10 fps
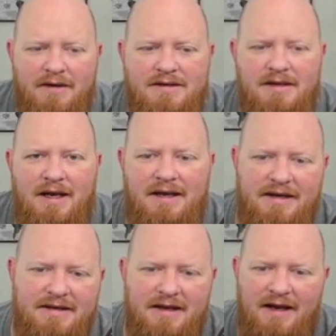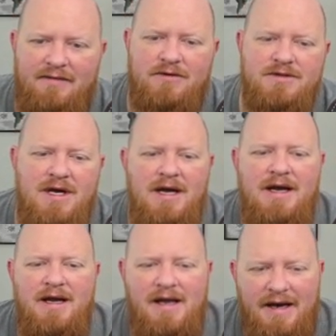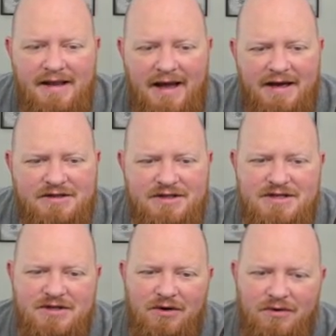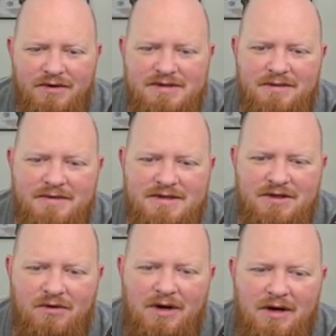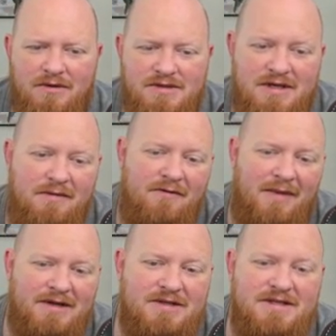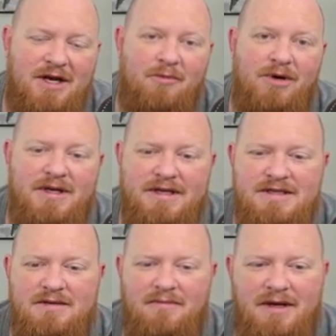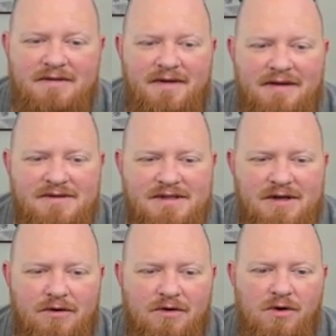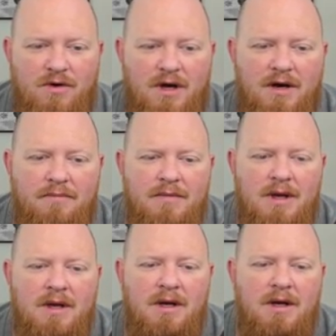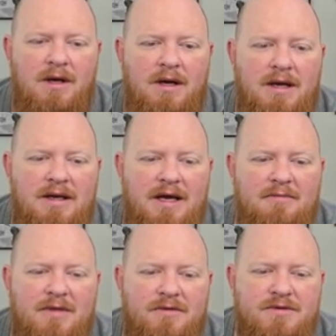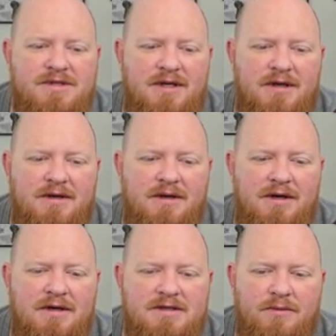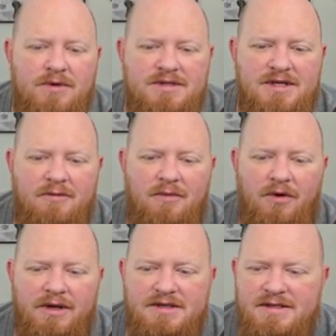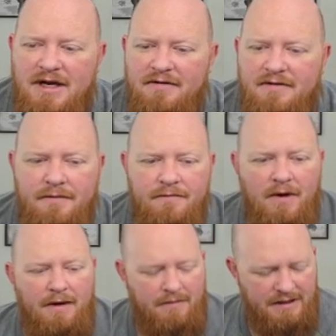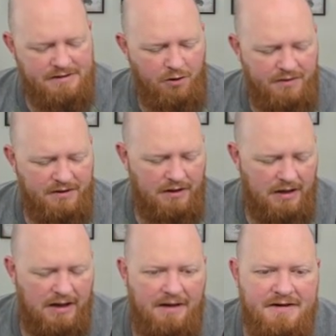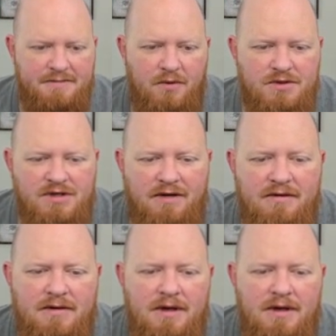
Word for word: to like get the levels, and they actually sold some of the snow goggles. Some of them actually sell pretty decent, make 500-600 gold on them. Inlaid mithril cylinder, some more ceremonious stuff. All right, let's open this portion of it